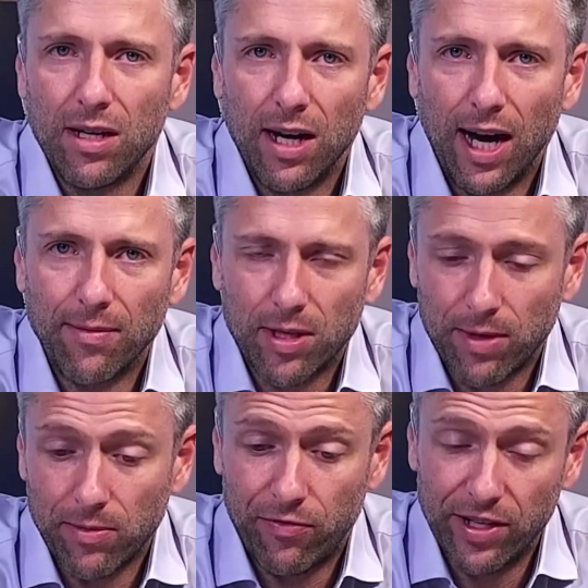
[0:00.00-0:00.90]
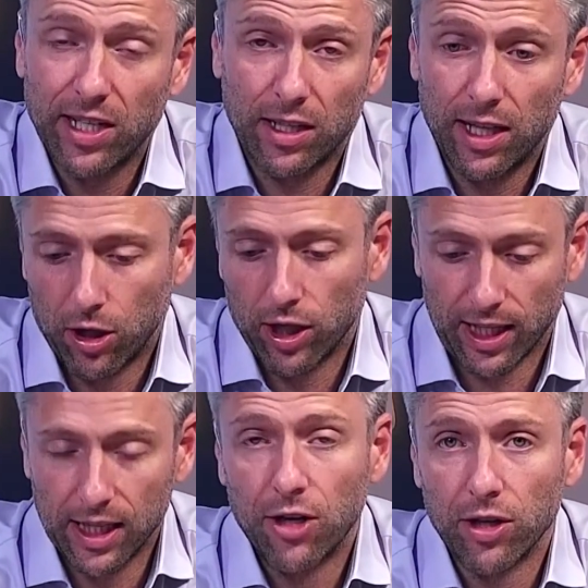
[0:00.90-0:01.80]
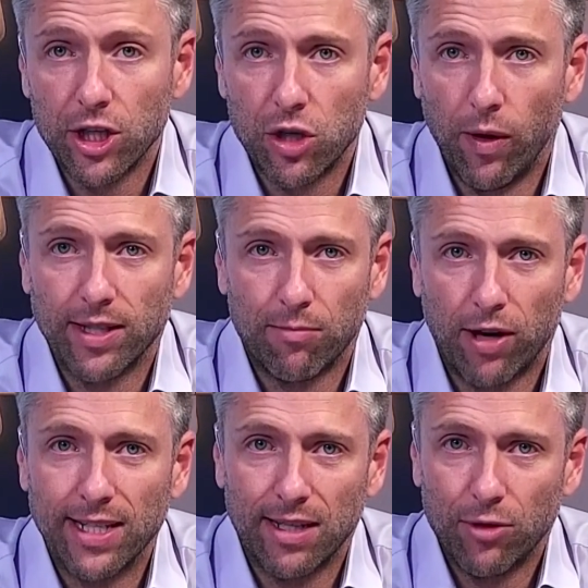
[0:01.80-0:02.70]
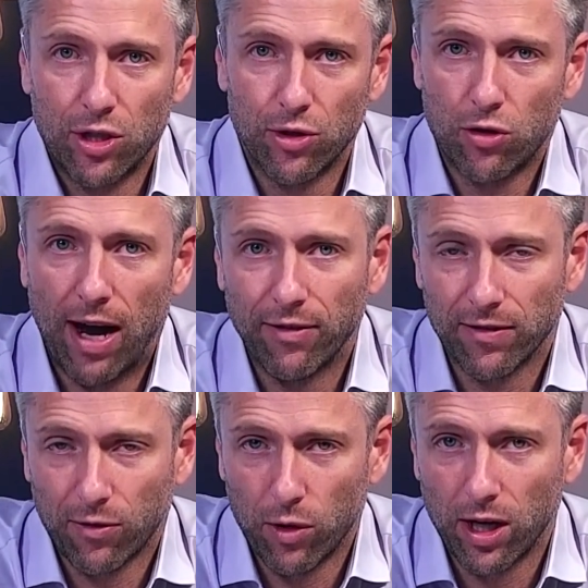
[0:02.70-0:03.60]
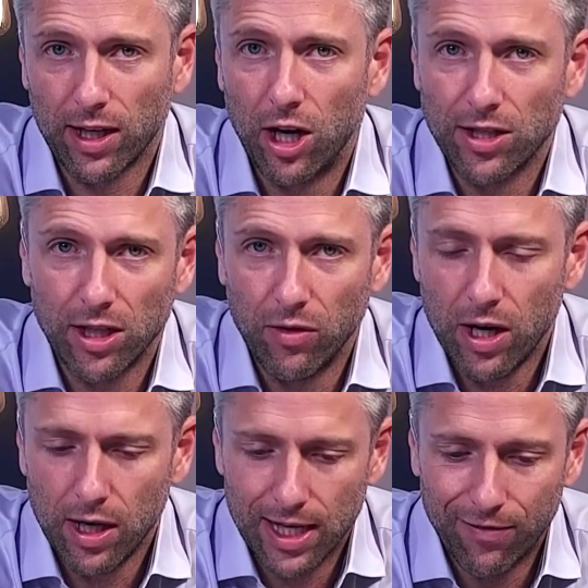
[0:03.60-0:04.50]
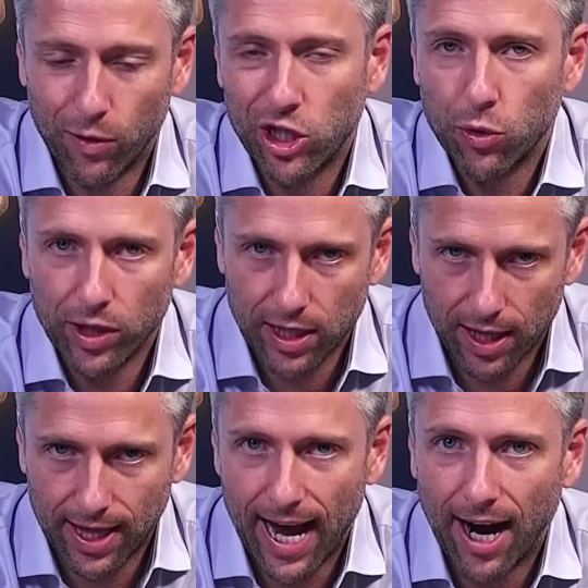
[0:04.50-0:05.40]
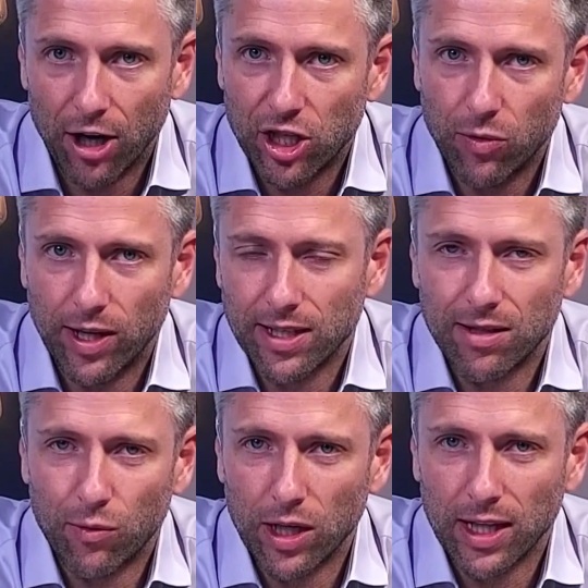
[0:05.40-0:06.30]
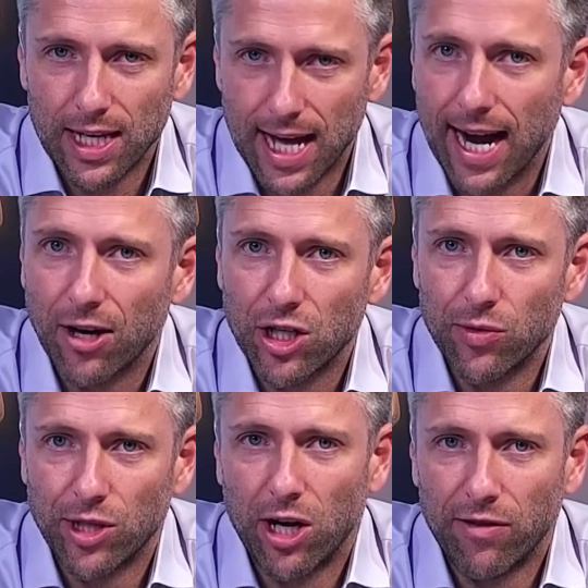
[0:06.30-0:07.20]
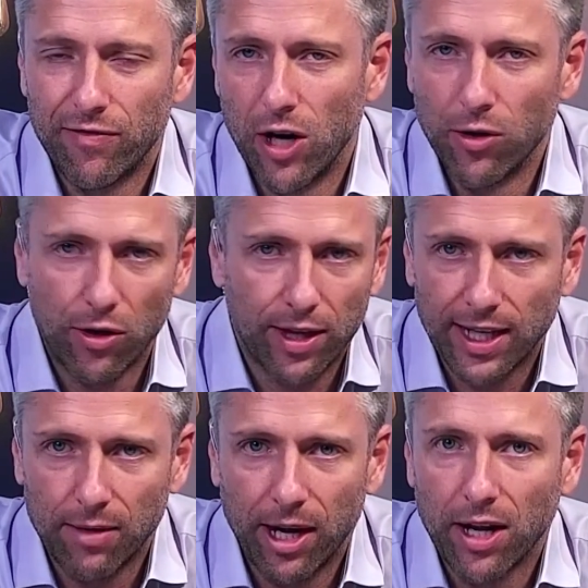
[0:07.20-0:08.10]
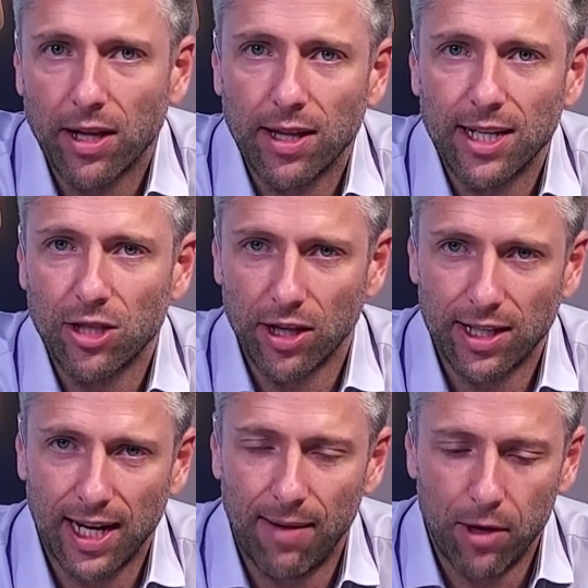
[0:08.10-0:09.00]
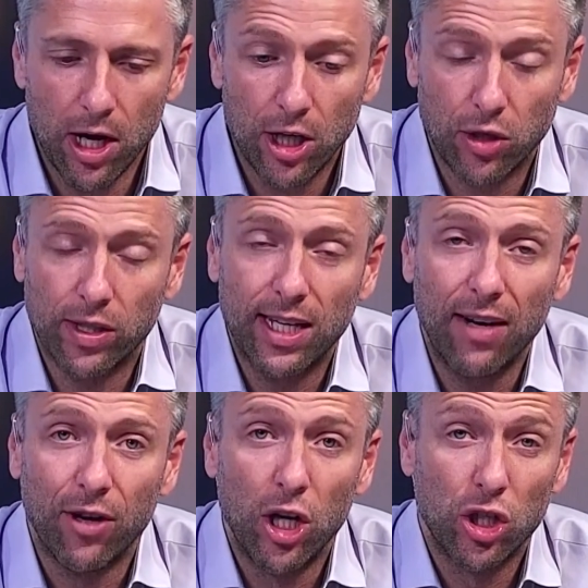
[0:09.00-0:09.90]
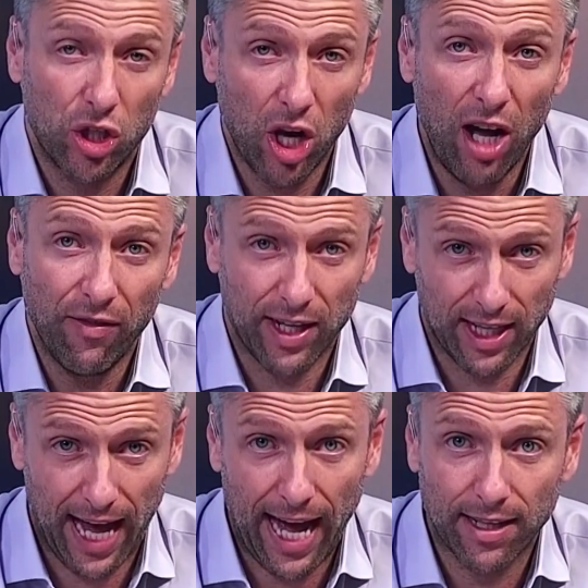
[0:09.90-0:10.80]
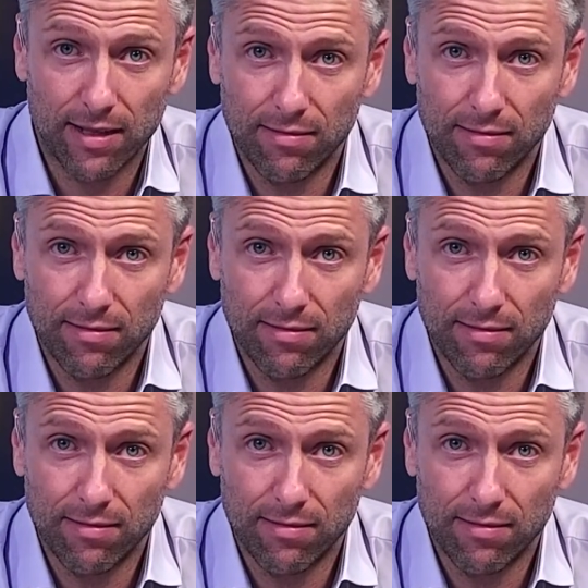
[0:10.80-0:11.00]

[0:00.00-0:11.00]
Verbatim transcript: uh, sometimes physically, or like literally, she wasn't present when she was traveling for work. And also, even when she was there, she wasn't really there. She was on her phone or thinking about other things all the time. So instead of solving that,